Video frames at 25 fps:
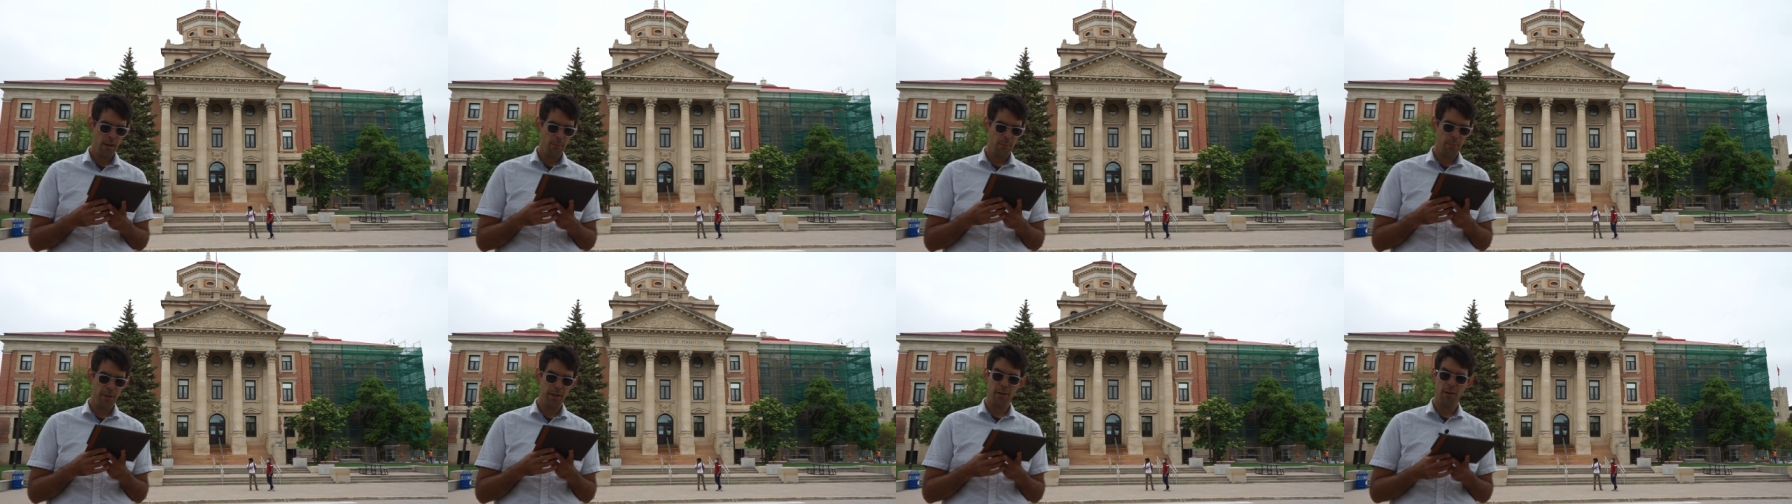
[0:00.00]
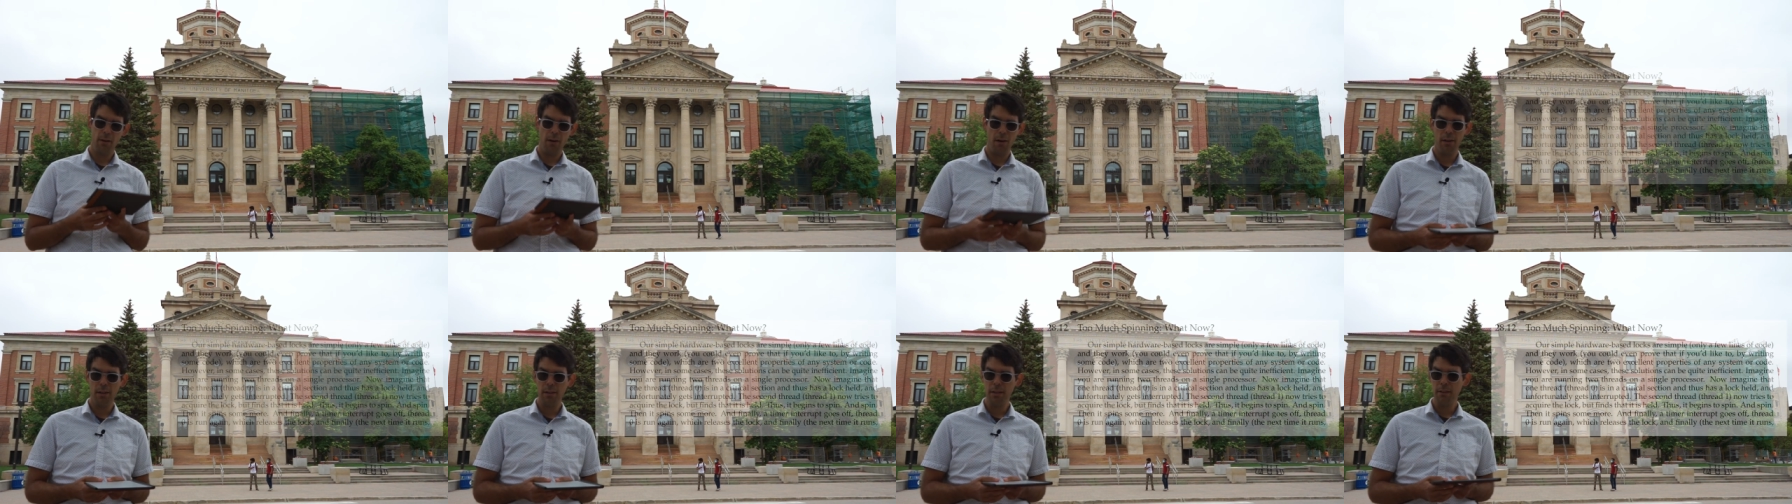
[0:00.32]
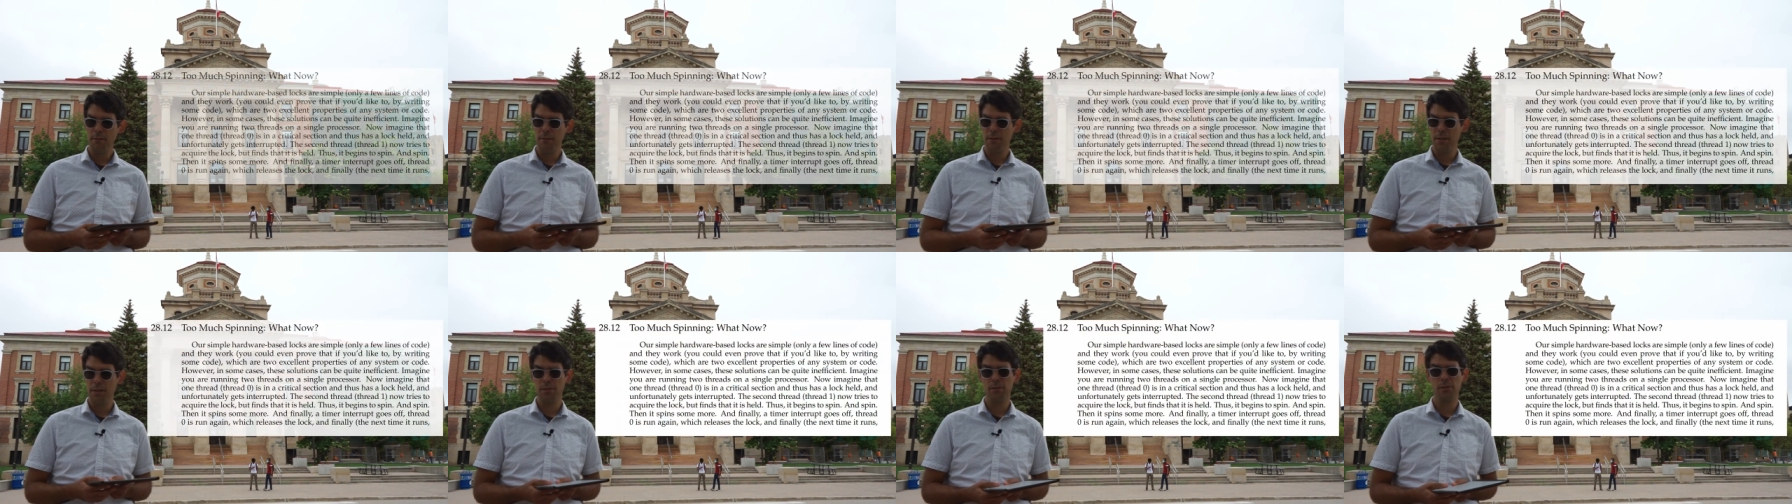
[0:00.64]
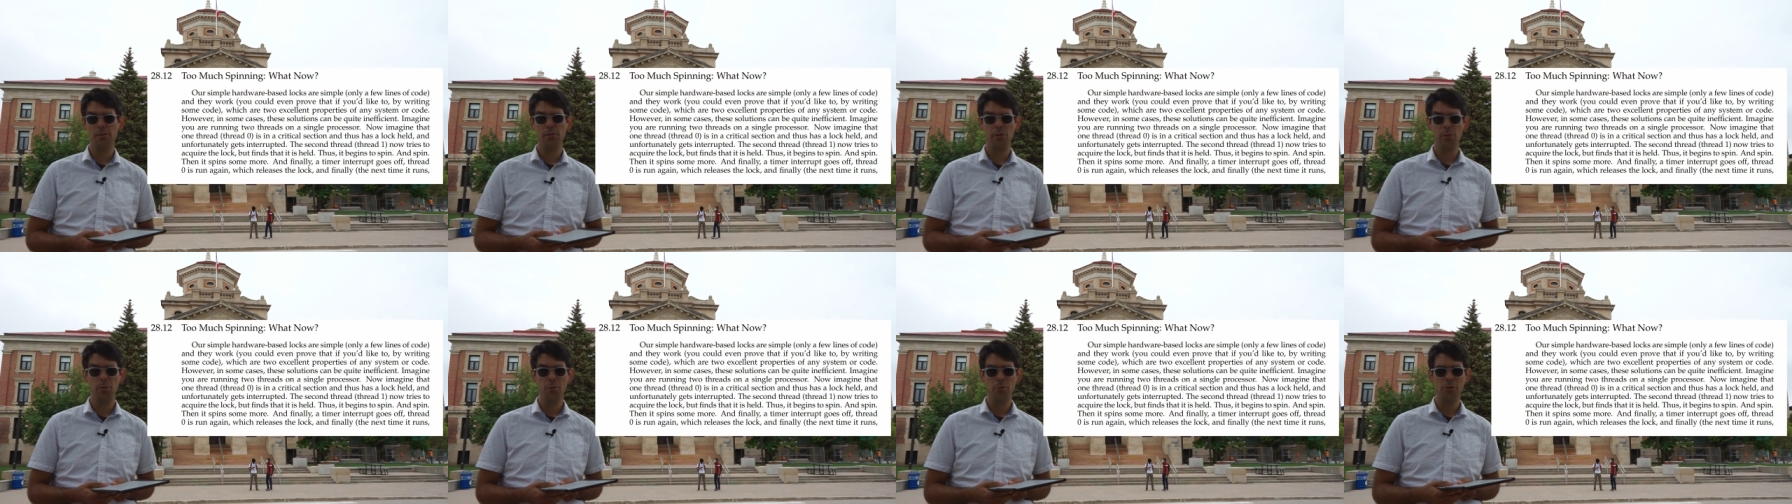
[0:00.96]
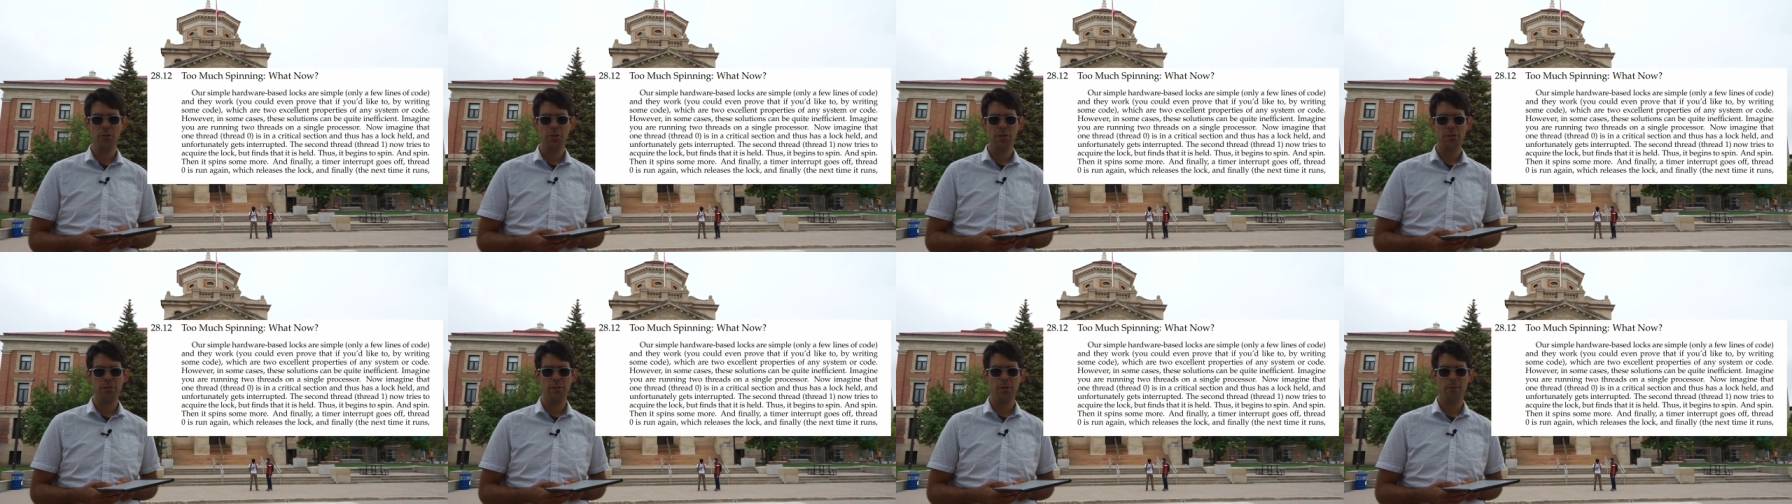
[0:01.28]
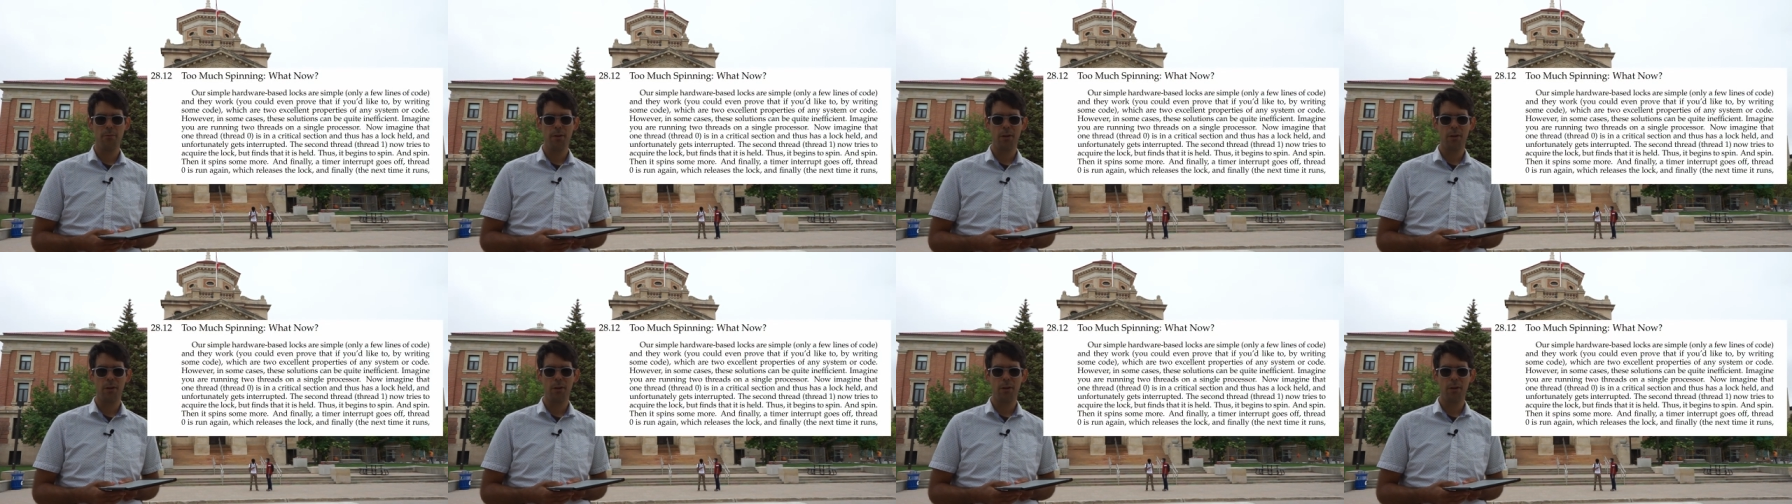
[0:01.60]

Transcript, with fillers: But all of these solutions are